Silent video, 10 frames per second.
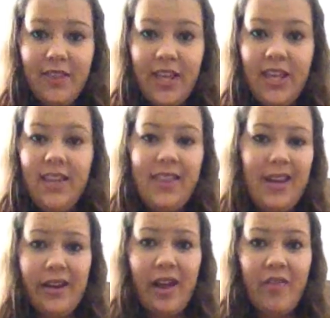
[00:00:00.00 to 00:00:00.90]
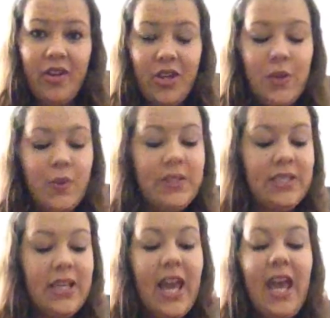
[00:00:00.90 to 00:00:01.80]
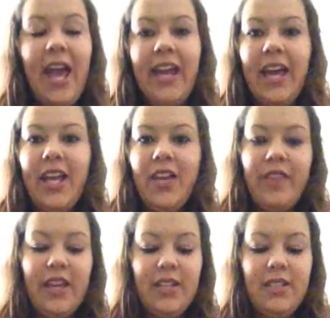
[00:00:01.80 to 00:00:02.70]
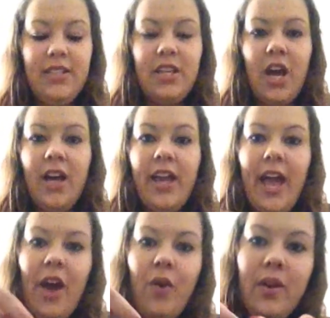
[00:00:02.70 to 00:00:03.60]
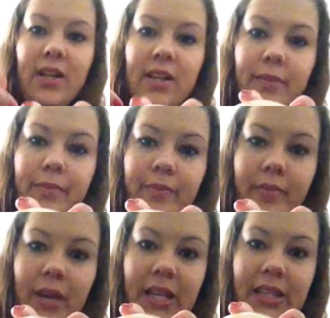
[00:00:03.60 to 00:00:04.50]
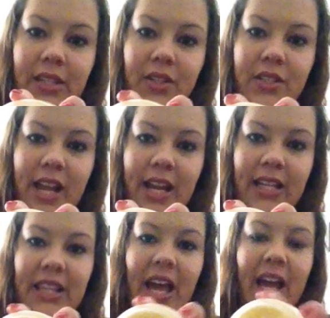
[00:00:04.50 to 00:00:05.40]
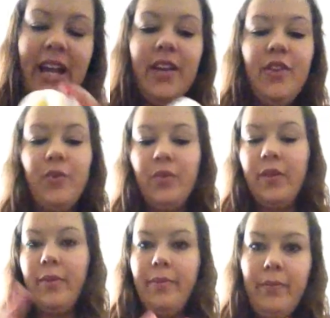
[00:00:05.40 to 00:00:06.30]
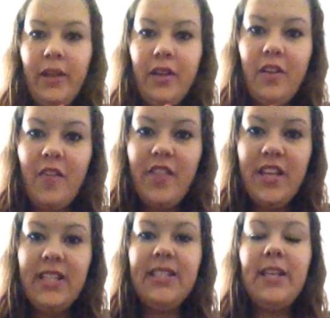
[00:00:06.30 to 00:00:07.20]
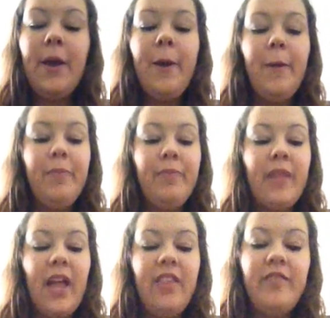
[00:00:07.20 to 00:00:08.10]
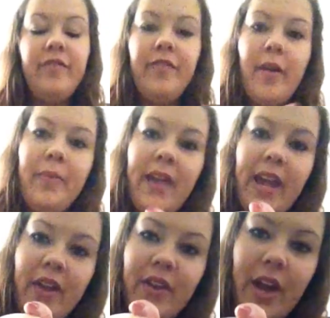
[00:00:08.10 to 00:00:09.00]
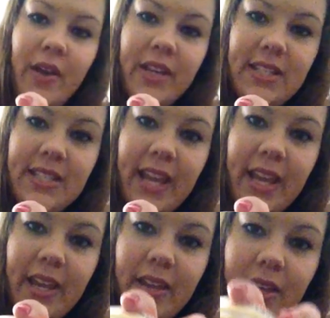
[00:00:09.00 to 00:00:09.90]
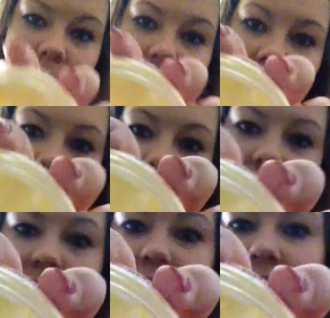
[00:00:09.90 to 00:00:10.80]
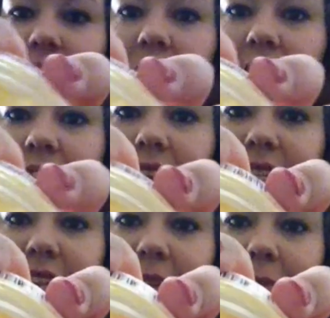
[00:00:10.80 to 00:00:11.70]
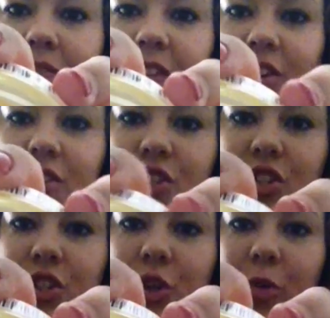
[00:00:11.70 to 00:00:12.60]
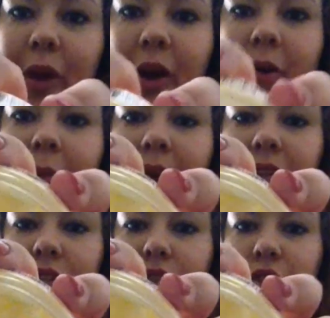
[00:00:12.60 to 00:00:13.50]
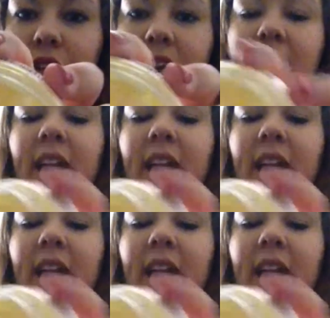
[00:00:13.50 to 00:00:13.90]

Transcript: thingy that I never used and kind of like dug out a little tiny line through the middle of this, And then from there, now I can take, I don't know if you can tell, now I can take my finger and just scoop out a bunch.